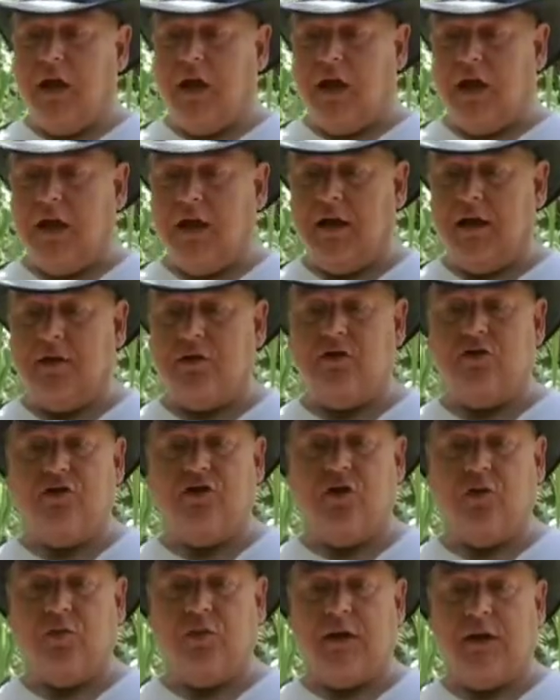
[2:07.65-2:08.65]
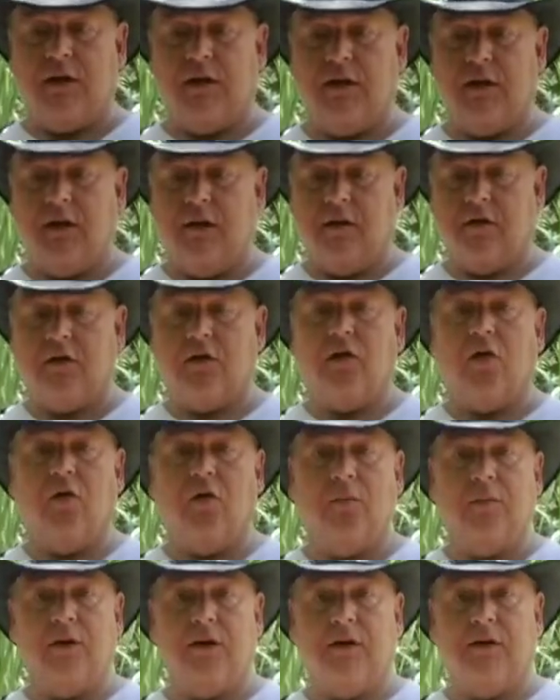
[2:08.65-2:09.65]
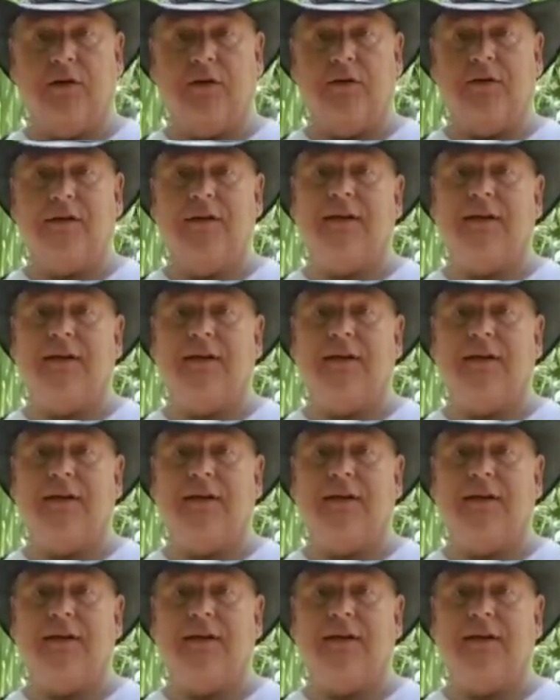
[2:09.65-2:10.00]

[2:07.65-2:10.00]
Jodie Comer,